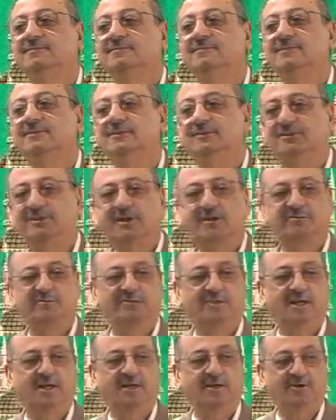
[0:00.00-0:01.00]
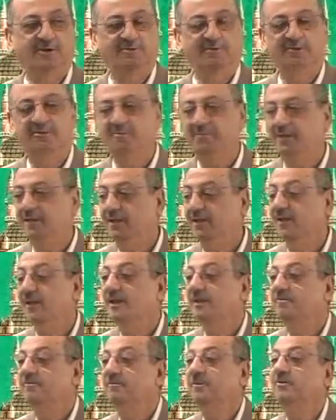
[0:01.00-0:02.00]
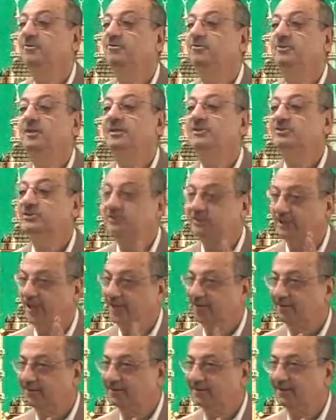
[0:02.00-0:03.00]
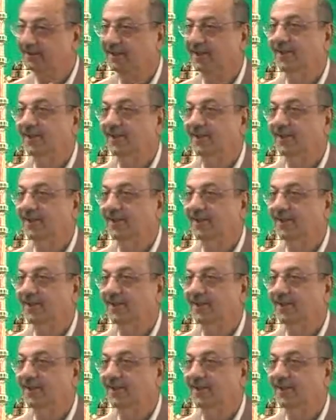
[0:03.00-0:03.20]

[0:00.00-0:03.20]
Sister Hafsa, are you with me? When you say shart,